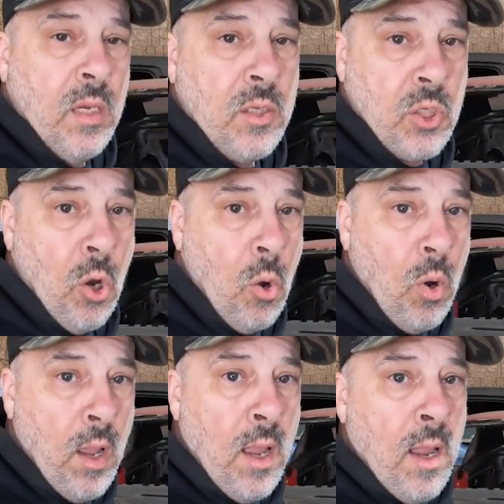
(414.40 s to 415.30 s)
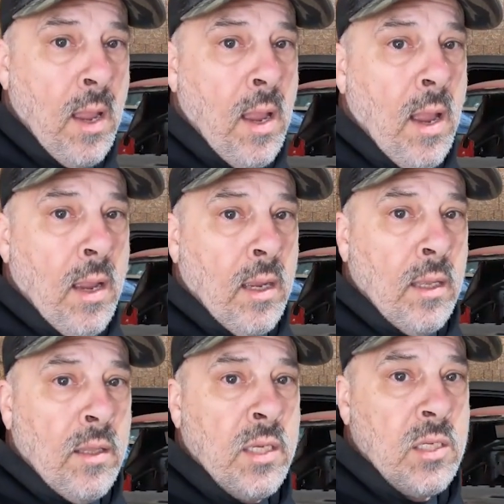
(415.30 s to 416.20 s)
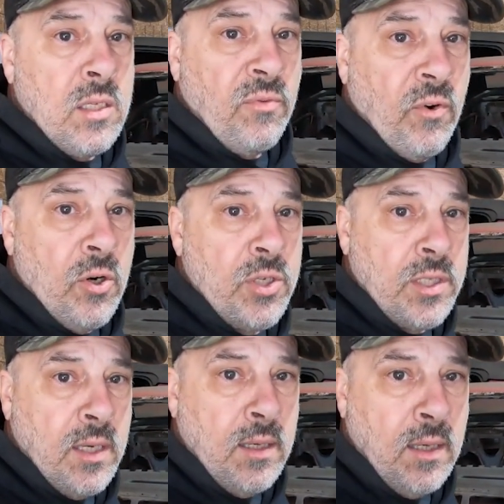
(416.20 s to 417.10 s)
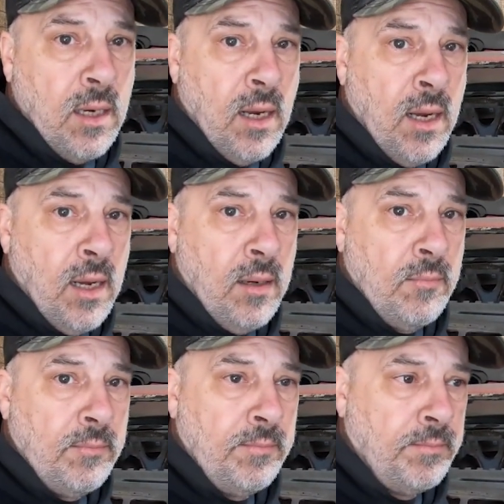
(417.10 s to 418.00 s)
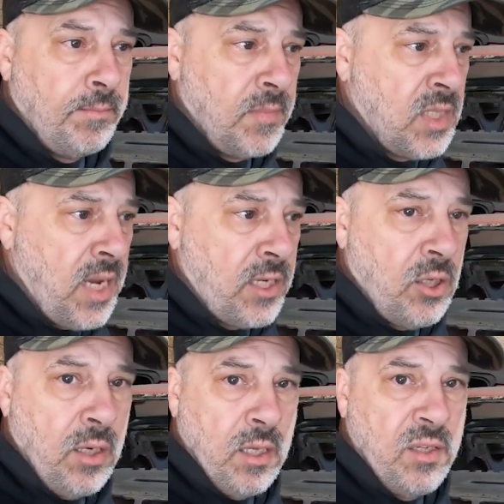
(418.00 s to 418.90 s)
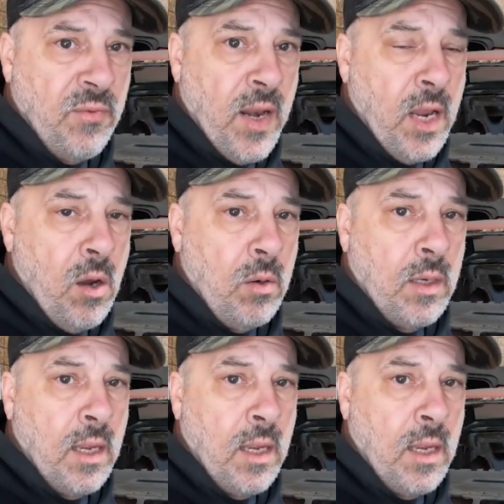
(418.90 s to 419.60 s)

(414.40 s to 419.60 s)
So this is the first section of this video,